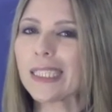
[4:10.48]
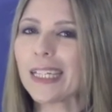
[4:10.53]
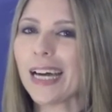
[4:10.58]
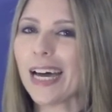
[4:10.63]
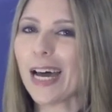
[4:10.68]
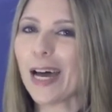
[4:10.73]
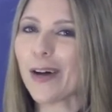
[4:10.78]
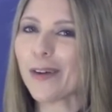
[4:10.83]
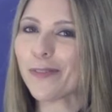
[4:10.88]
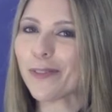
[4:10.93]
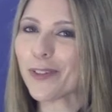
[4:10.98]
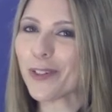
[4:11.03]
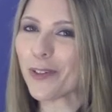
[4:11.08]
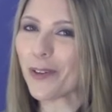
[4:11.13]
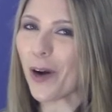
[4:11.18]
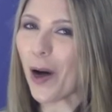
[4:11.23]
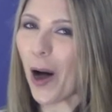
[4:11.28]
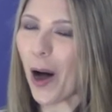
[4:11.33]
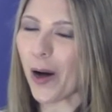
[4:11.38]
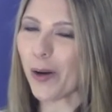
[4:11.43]

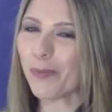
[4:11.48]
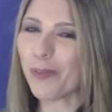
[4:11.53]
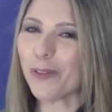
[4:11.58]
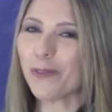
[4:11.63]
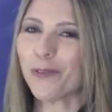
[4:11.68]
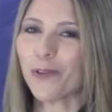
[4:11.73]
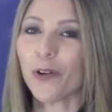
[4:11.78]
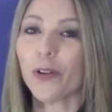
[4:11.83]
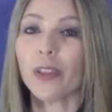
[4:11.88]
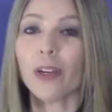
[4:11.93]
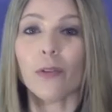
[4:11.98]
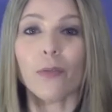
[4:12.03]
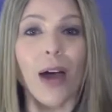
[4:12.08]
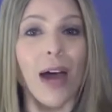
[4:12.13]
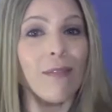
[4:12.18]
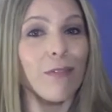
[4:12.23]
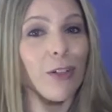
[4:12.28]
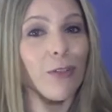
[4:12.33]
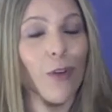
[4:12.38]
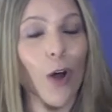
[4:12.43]
After all, before the
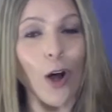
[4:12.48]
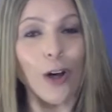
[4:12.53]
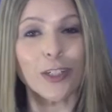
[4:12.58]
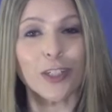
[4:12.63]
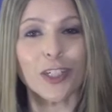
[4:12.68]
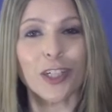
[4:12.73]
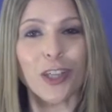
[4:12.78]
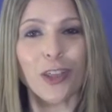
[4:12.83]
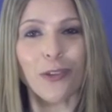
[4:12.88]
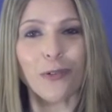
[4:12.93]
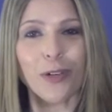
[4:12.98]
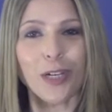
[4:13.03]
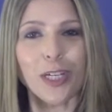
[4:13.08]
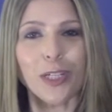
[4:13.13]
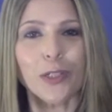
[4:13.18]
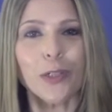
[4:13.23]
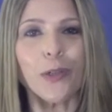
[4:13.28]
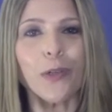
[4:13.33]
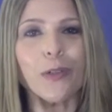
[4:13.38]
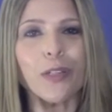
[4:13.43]
arrival of RG3,
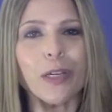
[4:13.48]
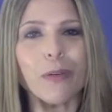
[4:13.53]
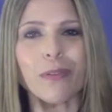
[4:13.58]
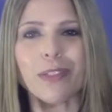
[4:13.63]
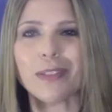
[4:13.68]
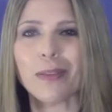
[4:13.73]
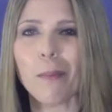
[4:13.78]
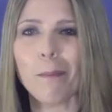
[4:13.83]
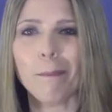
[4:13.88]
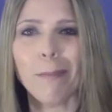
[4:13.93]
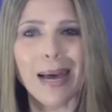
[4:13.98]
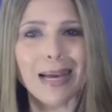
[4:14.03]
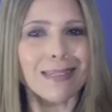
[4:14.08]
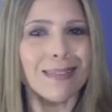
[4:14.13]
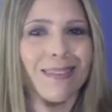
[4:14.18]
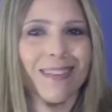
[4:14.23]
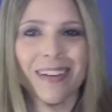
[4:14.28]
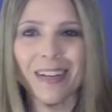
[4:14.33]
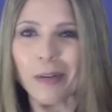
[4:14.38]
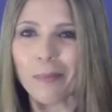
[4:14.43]
Cooley was the
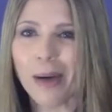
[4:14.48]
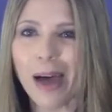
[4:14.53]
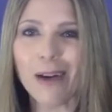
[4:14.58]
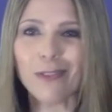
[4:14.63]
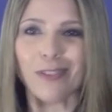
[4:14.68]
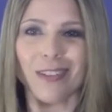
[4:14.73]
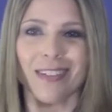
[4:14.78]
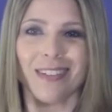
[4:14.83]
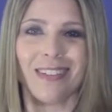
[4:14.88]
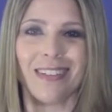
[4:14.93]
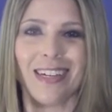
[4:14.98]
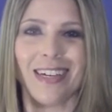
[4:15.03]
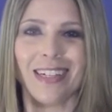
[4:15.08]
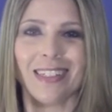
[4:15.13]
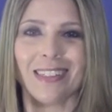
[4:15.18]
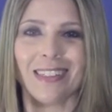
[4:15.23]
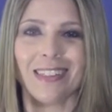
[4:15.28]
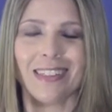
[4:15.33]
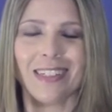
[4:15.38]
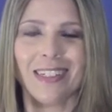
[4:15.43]
best thing about the
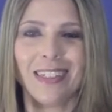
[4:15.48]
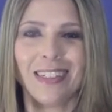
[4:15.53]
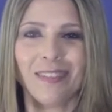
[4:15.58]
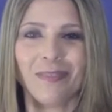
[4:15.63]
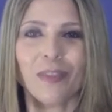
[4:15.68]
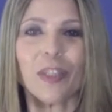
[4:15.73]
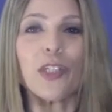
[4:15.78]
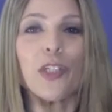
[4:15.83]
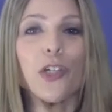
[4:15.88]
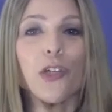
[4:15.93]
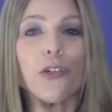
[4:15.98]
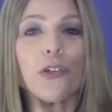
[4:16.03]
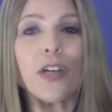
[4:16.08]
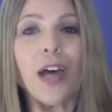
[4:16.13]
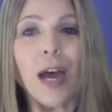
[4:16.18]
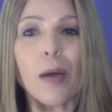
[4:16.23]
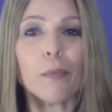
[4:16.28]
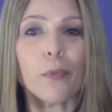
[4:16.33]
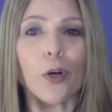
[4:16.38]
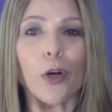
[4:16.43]
Skins. The
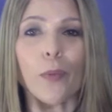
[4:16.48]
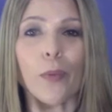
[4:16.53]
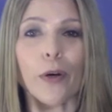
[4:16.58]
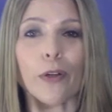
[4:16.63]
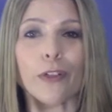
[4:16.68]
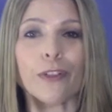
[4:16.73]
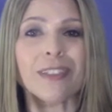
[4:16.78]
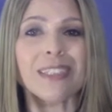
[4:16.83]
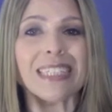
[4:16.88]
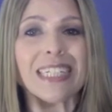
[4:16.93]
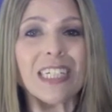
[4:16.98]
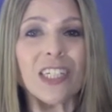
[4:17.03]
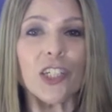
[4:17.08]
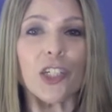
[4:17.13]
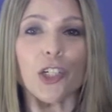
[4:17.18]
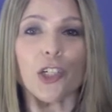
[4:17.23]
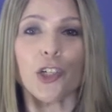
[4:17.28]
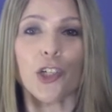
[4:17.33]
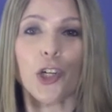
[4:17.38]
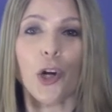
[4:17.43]
two-time Pro Bowler didn't
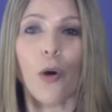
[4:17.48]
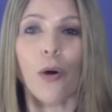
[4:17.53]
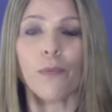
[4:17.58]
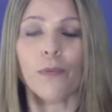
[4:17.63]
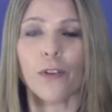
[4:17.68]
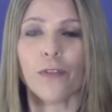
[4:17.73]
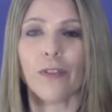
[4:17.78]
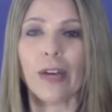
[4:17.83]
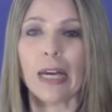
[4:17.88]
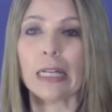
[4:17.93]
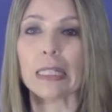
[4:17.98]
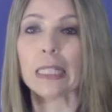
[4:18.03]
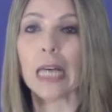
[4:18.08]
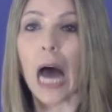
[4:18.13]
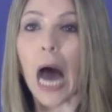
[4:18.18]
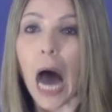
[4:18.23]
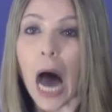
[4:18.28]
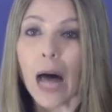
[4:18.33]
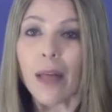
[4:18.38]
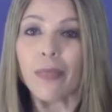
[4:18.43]
just show up for fans
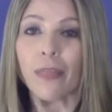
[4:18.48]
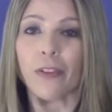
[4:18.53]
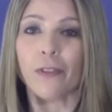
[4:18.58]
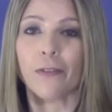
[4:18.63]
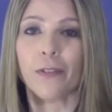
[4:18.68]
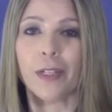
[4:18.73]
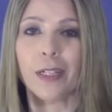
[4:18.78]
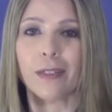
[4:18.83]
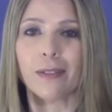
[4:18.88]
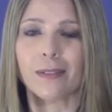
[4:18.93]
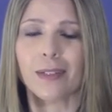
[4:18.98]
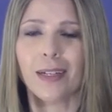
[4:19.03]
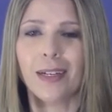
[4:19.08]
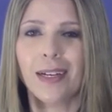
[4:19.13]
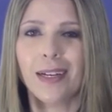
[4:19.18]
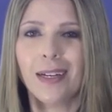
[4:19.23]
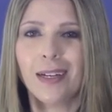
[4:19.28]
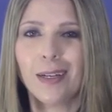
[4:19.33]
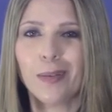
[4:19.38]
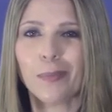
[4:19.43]
on the field,
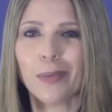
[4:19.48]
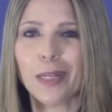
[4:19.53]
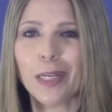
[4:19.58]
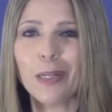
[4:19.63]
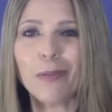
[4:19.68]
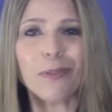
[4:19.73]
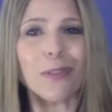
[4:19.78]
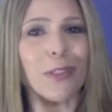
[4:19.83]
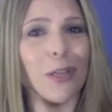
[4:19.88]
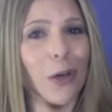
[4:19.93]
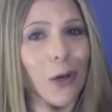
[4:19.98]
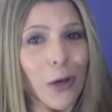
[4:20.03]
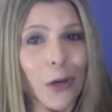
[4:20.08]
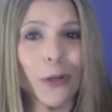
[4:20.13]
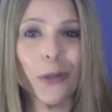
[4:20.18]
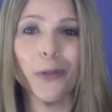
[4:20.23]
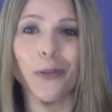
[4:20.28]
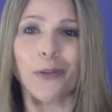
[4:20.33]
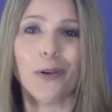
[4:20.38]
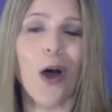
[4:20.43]
but he was a
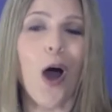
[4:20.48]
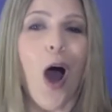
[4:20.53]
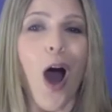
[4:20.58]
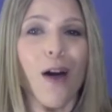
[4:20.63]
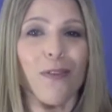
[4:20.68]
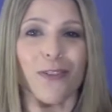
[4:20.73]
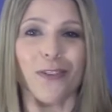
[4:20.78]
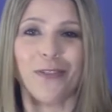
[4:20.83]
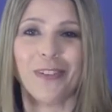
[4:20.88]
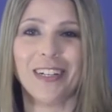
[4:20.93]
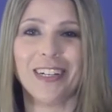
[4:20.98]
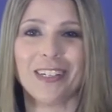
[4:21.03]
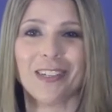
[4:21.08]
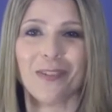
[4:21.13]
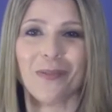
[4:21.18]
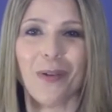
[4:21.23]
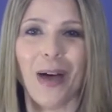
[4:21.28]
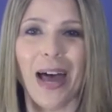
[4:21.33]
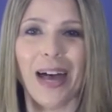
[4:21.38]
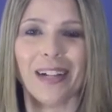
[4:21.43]
hoot off of it as
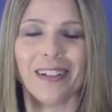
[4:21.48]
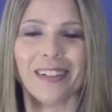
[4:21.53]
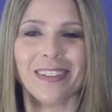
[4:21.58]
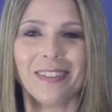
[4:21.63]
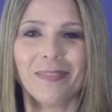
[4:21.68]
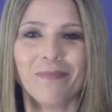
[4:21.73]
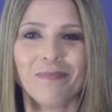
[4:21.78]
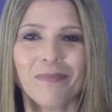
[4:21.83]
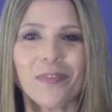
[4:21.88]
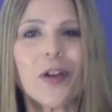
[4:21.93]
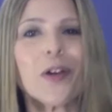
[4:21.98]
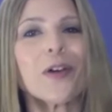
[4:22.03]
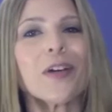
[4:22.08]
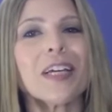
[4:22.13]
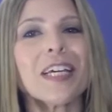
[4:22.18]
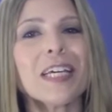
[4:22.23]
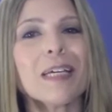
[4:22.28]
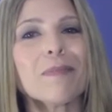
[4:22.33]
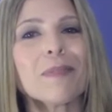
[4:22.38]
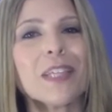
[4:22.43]
well.
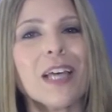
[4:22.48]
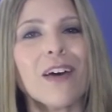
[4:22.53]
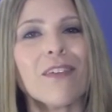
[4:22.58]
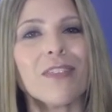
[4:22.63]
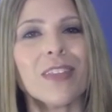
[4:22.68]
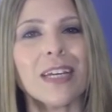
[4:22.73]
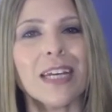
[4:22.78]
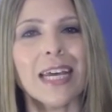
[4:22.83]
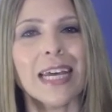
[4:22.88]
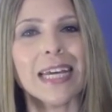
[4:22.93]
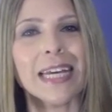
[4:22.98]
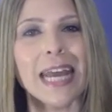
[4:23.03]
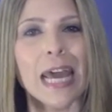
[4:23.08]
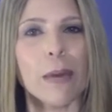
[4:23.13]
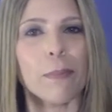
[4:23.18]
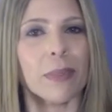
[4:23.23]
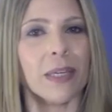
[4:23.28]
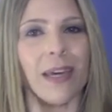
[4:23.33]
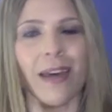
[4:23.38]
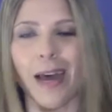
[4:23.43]
Earning himself the
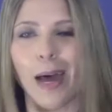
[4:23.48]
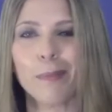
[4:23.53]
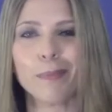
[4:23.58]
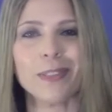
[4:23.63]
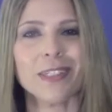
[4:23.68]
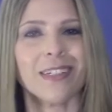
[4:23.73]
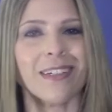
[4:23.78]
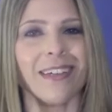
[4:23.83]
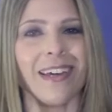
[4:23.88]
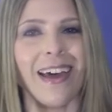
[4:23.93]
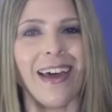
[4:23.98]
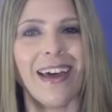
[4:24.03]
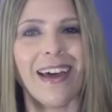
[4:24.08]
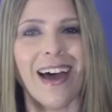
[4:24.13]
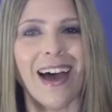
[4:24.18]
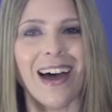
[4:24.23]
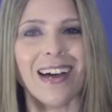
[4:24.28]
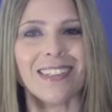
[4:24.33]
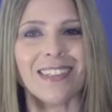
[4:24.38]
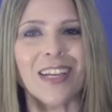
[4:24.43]
nickname Captain
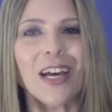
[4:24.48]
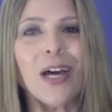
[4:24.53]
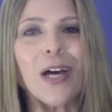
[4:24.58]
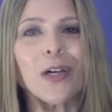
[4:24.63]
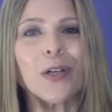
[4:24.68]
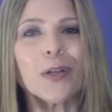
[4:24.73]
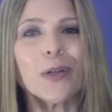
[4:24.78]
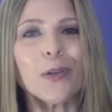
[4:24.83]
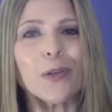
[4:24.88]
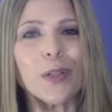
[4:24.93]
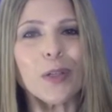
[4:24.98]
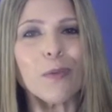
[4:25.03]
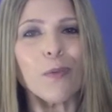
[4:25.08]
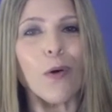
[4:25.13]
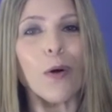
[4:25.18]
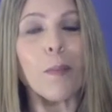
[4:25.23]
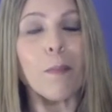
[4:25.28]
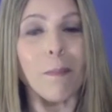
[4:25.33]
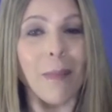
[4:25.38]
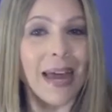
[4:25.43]
Chaos, Cooley
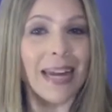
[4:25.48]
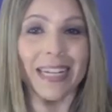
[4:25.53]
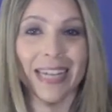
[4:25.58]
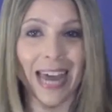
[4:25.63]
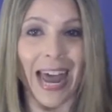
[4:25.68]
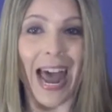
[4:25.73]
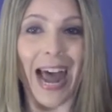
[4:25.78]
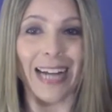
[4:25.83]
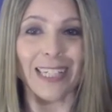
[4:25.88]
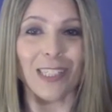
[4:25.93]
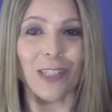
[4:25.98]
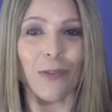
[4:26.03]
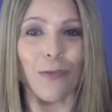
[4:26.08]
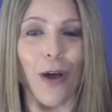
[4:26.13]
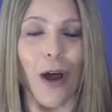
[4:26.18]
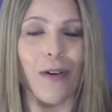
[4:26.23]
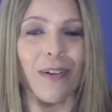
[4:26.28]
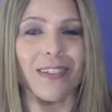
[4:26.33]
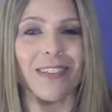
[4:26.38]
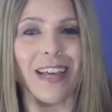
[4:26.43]
wore many hats
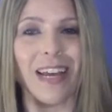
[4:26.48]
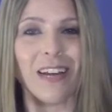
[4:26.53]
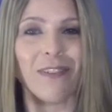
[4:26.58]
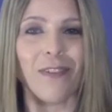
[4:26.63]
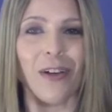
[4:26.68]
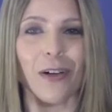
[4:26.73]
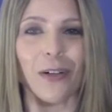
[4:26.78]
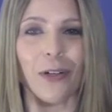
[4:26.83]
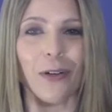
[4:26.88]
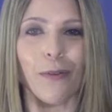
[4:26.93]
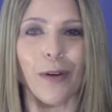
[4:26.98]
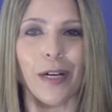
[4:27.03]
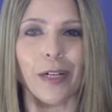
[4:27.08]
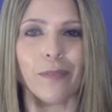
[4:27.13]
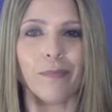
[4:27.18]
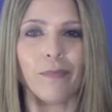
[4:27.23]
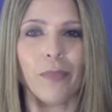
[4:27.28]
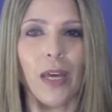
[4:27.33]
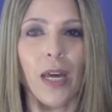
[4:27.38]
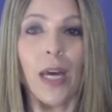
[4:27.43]
throughout his NFL
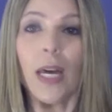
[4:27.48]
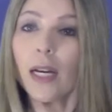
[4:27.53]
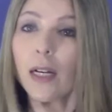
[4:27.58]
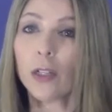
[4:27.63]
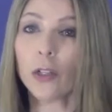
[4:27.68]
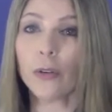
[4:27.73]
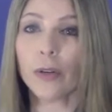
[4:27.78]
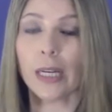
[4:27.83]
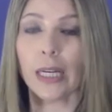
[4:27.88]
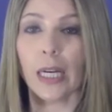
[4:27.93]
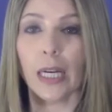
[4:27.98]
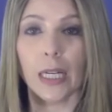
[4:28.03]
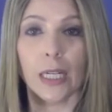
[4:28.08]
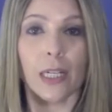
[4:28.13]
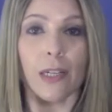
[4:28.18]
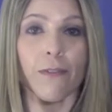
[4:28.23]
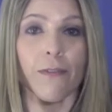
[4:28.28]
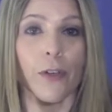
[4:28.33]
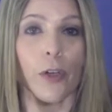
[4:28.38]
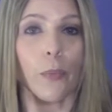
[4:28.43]
career, including
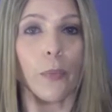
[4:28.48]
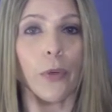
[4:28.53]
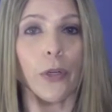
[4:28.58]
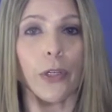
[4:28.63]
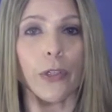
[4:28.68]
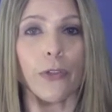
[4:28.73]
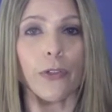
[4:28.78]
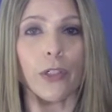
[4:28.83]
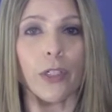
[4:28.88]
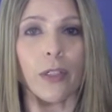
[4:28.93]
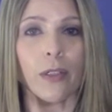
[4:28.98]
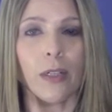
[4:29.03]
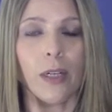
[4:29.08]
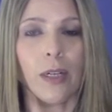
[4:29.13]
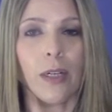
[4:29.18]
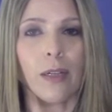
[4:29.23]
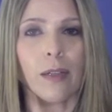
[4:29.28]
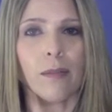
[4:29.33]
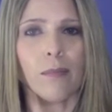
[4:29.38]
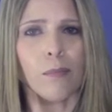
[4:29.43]
indie film producer,
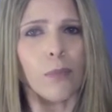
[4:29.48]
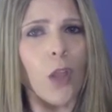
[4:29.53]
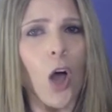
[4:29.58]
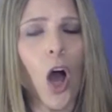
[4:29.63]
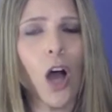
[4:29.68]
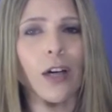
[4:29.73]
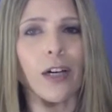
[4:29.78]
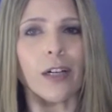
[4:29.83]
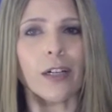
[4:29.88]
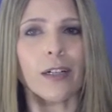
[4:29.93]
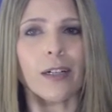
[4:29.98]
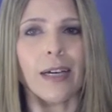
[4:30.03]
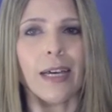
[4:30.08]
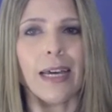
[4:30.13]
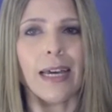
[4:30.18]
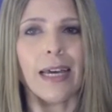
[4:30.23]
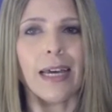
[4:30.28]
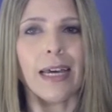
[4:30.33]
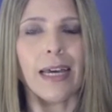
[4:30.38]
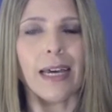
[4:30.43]
blogger,
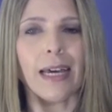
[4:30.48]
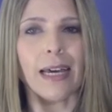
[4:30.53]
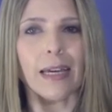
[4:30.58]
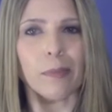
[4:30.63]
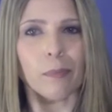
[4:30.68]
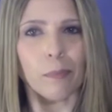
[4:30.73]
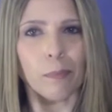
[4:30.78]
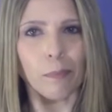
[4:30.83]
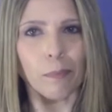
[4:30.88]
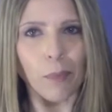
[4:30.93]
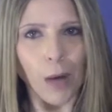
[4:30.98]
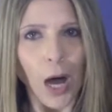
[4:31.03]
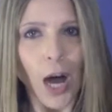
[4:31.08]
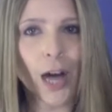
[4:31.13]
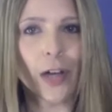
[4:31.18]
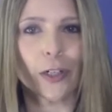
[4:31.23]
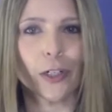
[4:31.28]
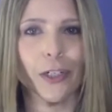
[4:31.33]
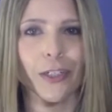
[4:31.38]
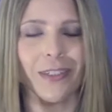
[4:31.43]
and
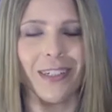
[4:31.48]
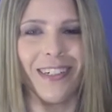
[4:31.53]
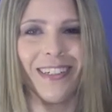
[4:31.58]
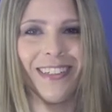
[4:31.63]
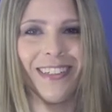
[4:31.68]
Potter.